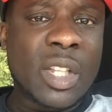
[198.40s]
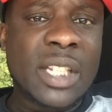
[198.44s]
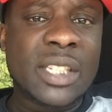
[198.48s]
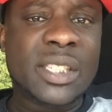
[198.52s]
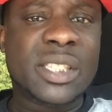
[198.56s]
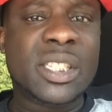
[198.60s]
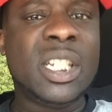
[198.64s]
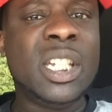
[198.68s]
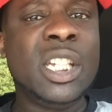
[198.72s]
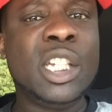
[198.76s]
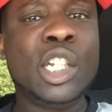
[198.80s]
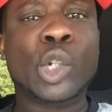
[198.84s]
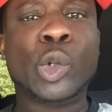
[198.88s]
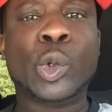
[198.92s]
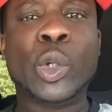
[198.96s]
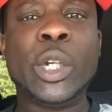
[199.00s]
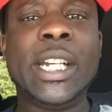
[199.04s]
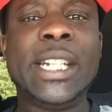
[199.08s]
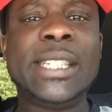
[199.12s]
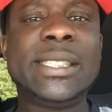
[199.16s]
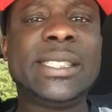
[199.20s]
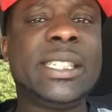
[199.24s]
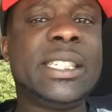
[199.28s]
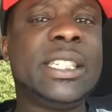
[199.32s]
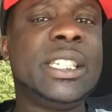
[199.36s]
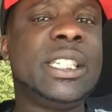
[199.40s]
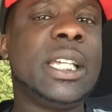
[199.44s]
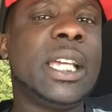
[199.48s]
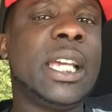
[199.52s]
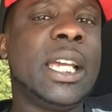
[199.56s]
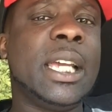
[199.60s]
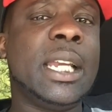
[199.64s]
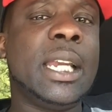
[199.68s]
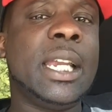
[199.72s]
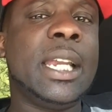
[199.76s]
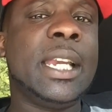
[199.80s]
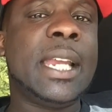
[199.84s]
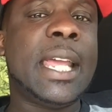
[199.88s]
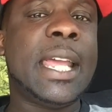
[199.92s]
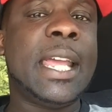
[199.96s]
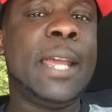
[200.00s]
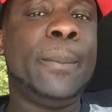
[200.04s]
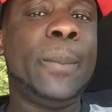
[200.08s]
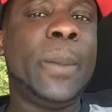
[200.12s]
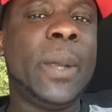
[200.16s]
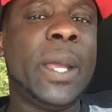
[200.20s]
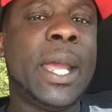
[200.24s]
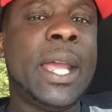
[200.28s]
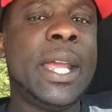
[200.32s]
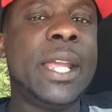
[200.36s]
T Grizzly and an
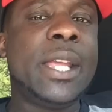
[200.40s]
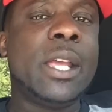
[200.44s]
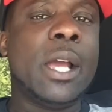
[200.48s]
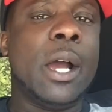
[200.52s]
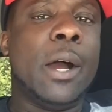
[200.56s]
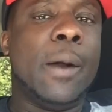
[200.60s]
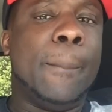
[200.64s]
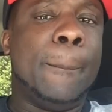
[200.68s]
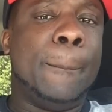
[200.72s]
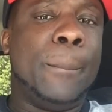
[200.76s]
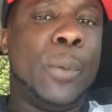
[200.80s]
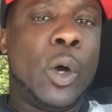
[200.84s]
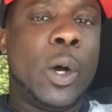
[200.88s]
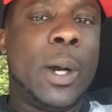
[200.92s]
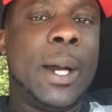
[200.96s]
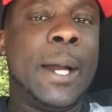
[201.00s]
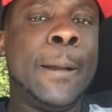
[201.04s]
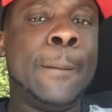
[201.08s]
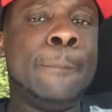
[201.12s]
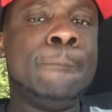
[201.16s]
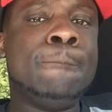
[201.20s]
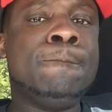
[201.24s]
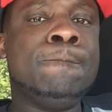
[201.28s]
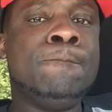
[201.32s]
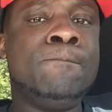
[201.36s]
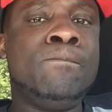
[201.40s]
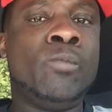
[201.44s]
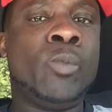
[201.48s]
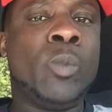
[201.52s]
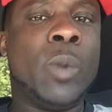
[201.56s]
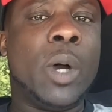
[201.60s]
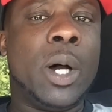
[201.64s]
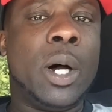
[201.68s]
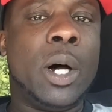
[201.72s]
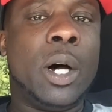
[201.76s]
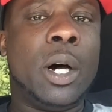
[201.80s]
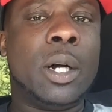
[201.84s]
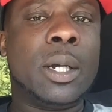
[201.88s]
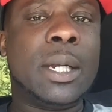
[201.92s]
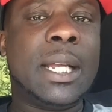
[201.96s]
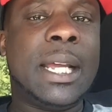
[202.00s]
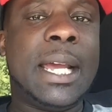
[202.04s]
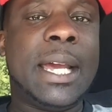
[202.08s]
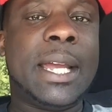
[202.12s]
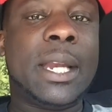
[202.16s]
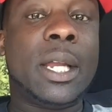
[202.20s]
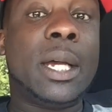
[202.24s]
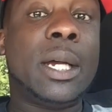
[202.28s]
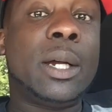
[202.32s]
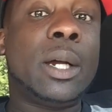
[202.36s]
NBA Youngboy, they
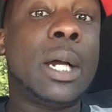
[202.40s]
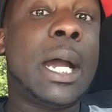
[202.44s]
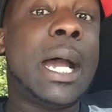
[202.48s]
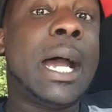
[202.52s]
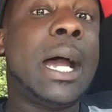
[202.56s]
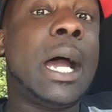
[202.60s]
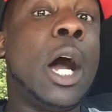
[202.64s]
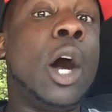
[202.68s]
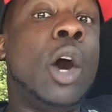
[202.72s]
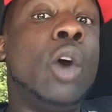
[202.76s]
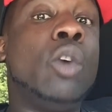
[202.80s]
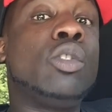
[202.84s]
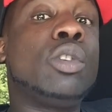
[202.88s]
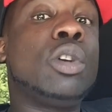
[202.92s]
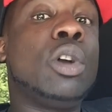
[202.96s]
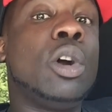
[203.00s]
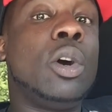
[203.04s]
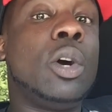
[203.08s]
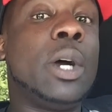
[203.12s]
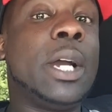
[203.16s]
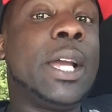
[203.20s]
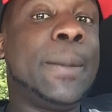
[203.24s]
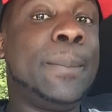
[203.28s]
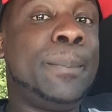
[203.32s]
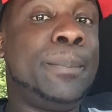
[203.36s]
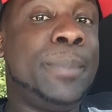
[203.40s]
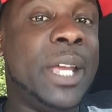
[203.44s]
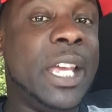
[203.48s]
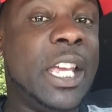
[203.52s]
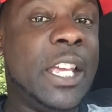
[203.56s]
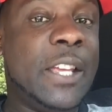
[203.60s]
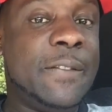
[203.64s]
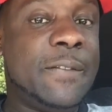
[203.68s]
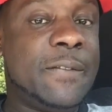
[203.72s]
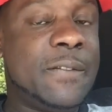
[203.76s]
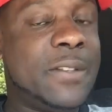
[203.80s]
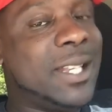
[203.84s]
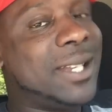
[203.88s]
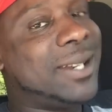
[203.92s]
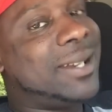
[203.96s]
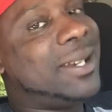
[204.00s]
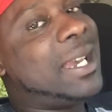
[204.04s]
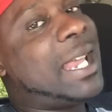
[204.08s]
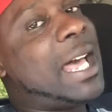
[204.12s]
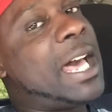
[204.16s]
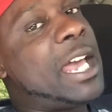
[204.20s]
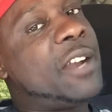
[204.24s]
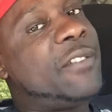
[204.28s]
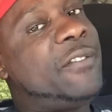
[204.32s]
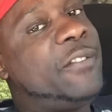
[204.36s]
had an ongoing beef that a
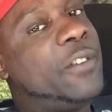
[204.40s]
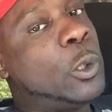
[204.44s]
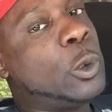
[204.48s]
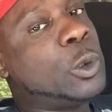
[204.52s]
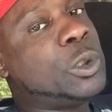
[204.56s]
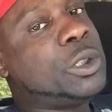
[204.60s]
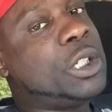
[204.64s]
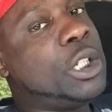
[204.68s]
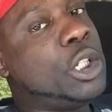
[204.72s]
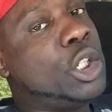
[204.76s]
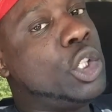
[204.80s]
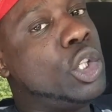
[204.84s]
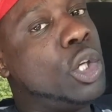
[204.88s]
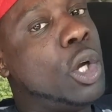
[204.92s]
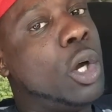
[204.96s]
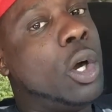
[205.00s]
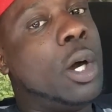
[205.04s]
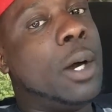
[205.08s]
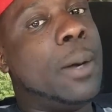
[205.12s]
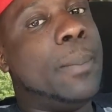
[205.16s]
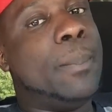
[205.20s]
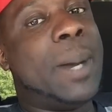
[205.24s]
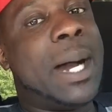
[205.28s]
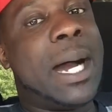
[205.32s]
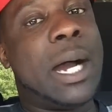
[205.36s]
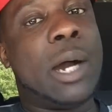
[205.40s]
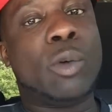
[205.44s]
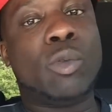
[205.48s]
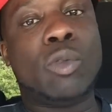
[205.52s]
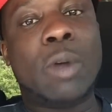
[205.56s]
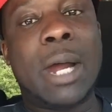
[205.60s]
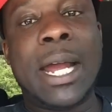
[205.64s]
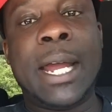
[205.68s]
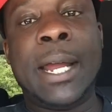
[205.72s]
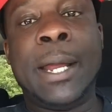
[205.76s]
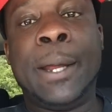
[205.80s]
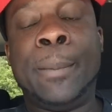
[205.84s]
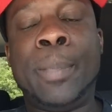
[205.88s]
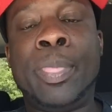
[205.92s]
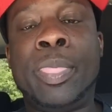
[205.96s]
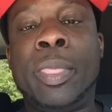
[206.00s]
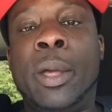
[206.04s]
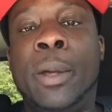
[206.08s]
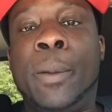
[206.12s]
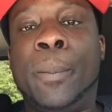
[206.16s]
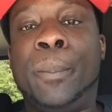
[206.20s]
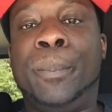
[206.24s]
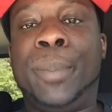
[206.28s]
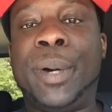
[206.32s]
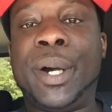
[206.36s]
lot of folks didn't know about, right?
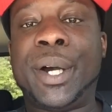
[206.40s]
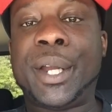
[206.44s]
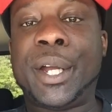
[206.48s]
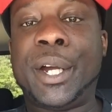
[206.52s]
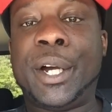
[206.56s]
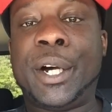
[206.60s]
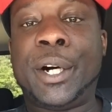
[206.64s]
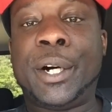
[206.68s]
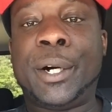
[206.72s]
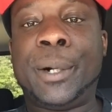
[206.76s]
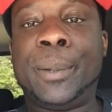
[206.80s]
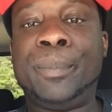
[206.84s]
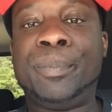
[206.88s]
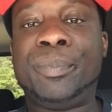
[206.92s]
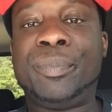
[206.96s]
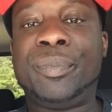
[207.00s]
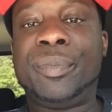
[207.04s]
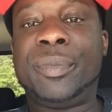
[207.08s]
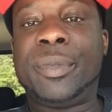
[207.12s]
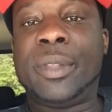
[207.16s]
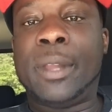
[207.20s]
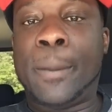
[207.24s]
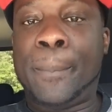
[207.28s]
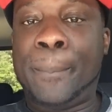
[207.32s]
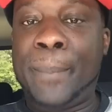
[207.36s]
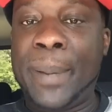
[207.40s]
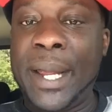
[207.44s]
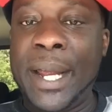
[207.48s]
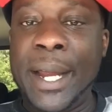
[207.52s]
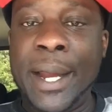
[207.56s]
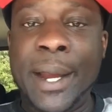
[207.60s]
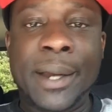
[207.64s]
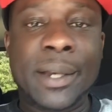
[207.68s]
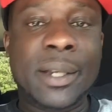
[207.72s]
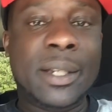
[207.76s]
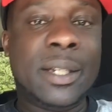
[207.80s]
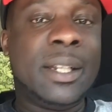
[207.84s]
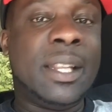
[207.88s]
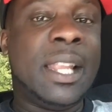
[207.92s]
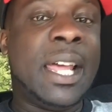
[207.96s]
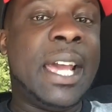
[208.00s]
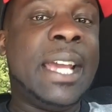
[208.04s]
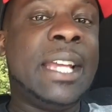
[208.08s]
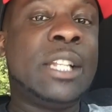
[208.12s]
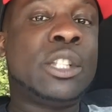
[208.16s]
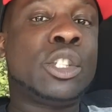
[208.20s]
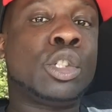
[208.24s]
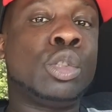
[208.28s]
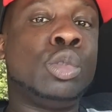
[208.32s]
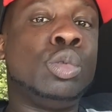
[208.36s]
But apparently
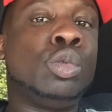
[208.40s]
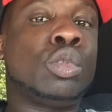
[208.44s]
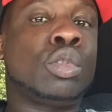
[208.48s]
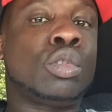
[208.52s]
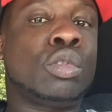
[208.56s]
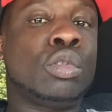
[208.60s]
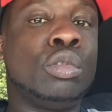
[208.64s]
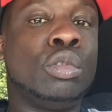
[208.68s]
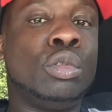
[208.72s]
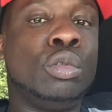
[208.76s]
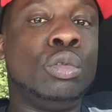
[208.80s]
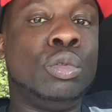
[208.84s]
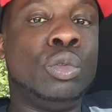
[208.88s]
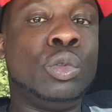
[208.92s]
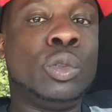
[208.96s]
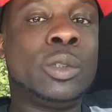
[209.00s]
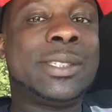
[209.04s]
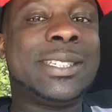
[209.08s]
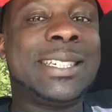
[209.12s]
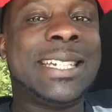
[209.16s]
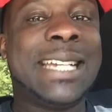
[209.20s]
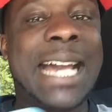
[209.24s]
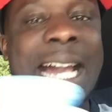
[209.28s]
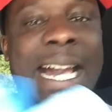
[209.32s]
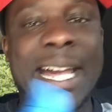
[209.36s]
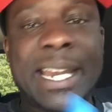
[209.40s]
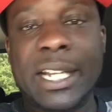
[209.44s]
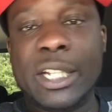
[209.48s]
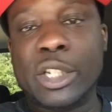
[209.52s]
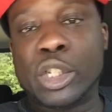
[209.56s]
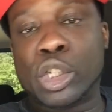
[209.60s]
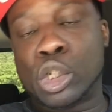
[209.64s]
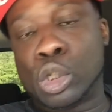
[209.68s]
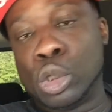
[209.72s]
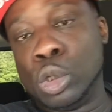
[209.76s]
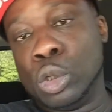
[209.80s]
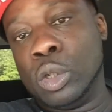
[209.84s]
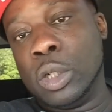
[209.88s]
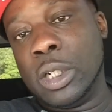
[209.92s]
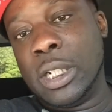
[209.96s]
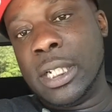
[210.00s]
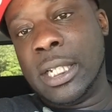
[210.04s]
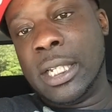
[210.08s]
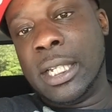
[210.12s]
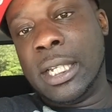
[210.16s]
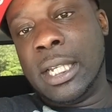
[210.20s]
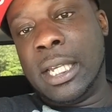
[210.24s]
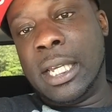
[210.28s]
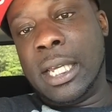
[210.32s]
they two crews got into it,